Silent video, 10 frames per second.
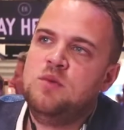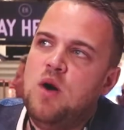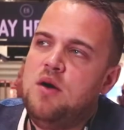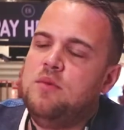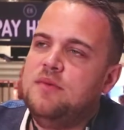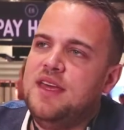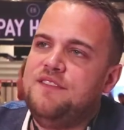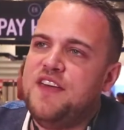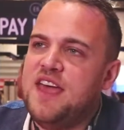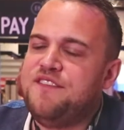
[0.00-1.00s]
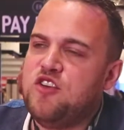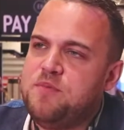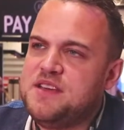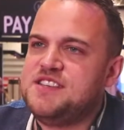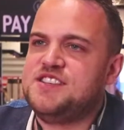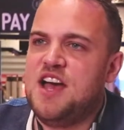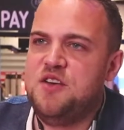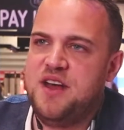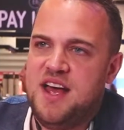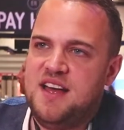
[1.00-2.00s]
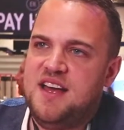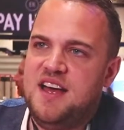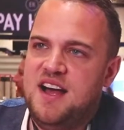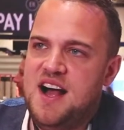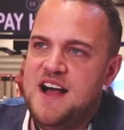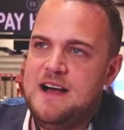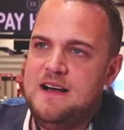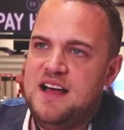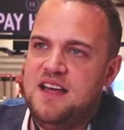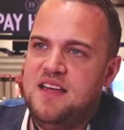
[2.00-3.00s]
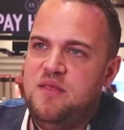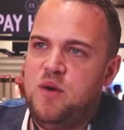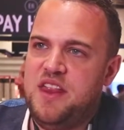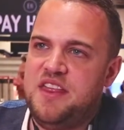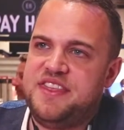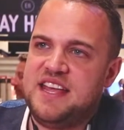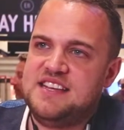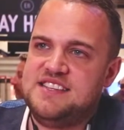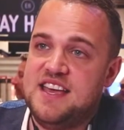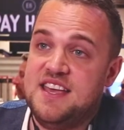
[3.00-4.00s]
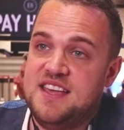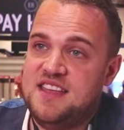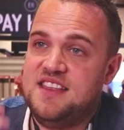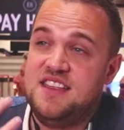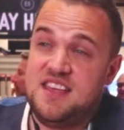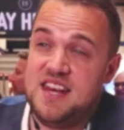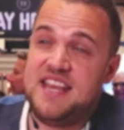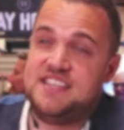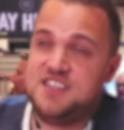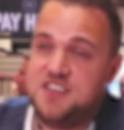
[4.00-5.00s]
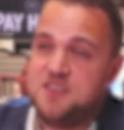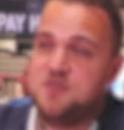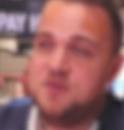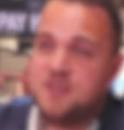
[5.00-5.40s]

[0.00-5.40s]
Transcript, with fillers: Well, if you're, if you're a business owner, uh, one of the things that, that you need to do